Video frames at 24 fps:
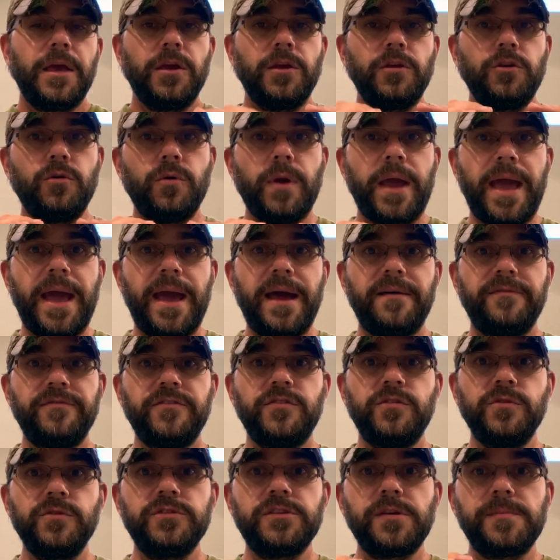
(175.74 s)
You have
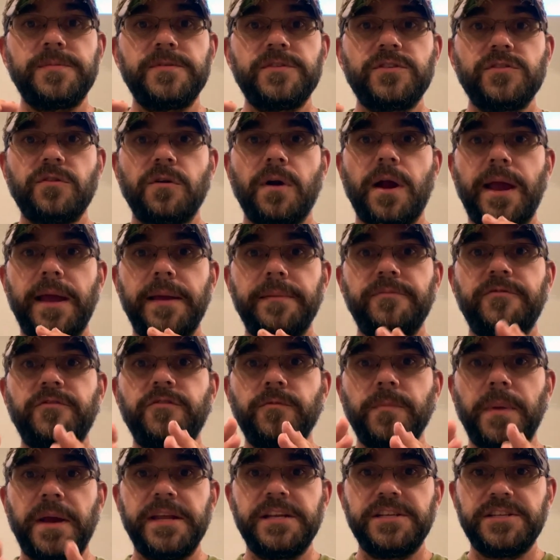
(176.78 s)
to subscribe to
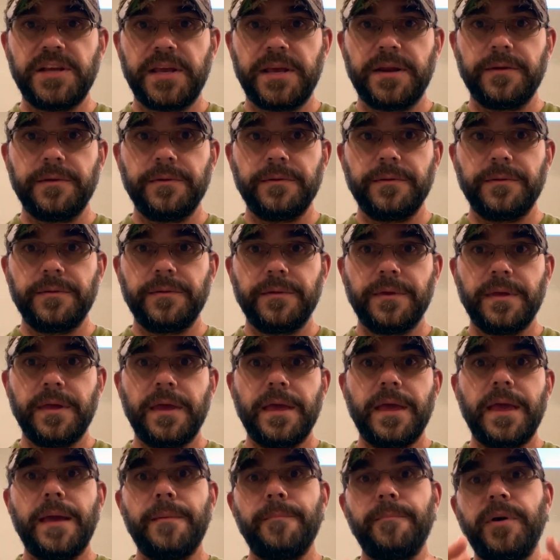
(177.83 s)
my channel,
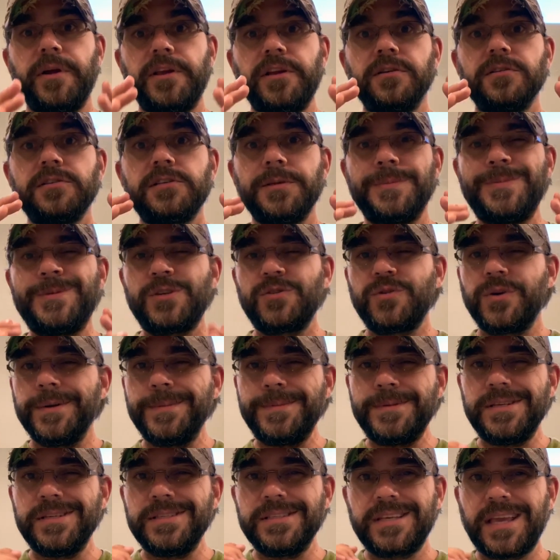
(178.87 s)
but your
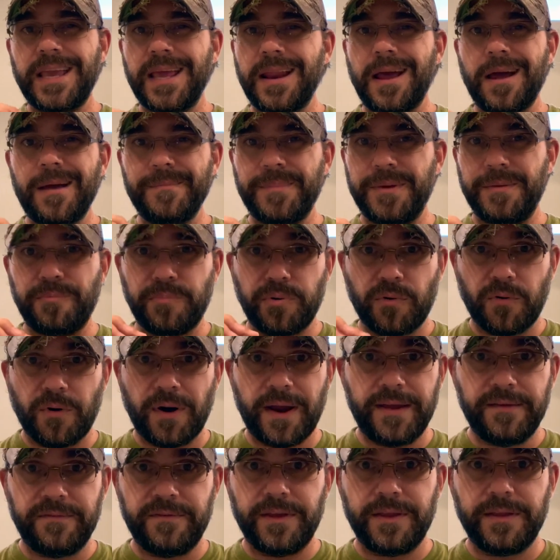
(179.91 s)
subscriptions cannot be
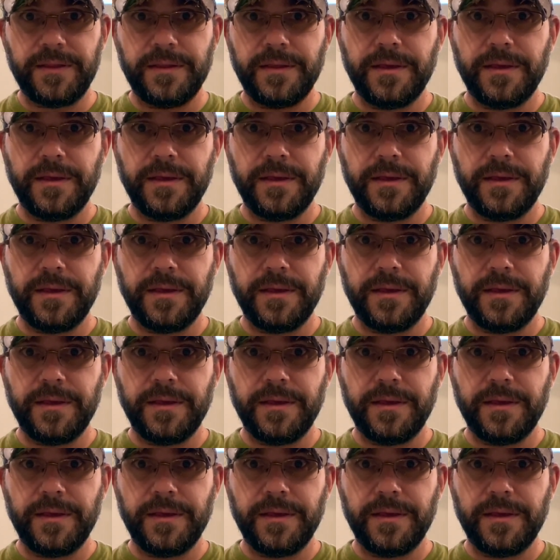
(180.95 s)
private.